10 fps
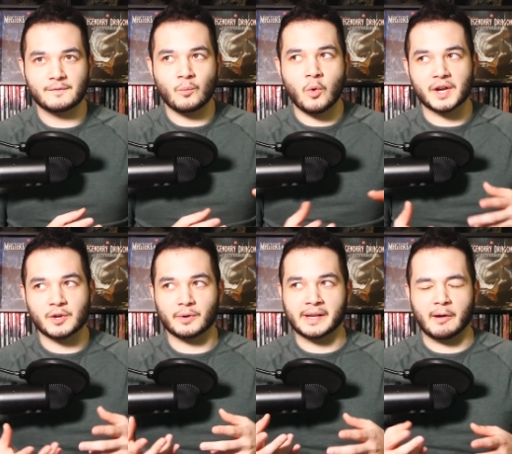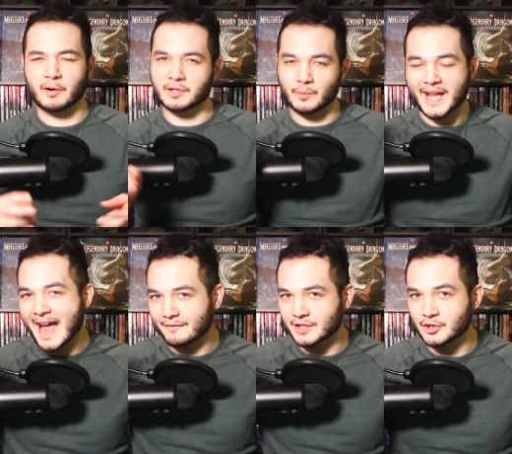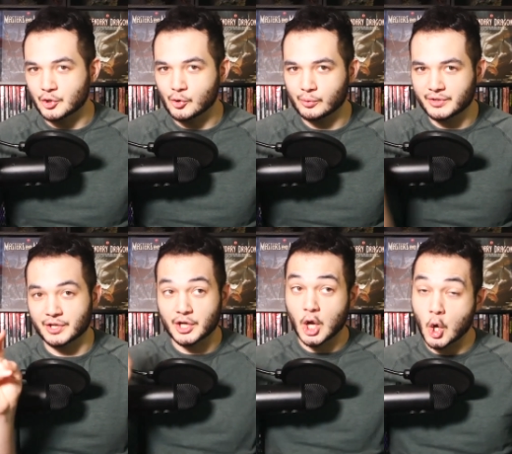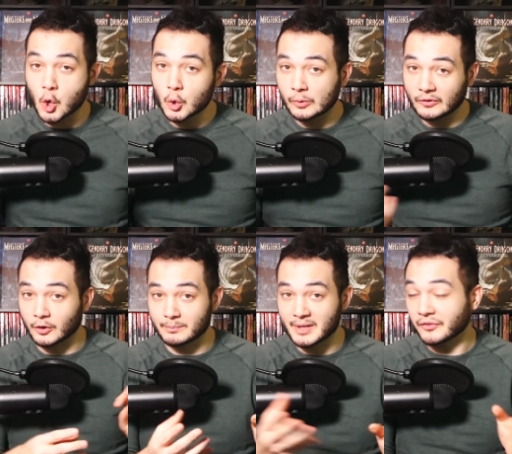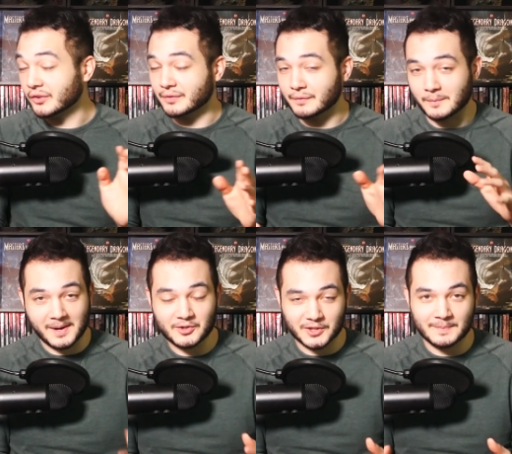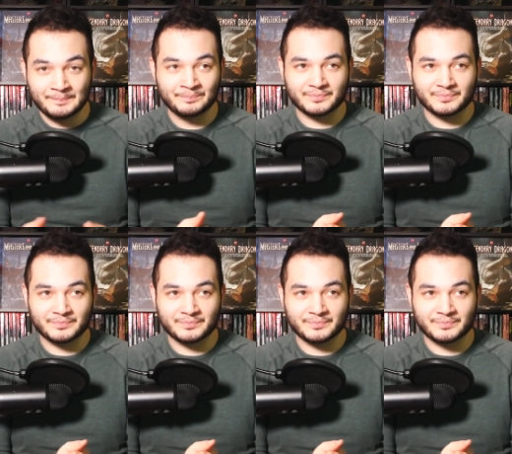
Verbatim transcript: what your character would have to do to know certain pieces of information.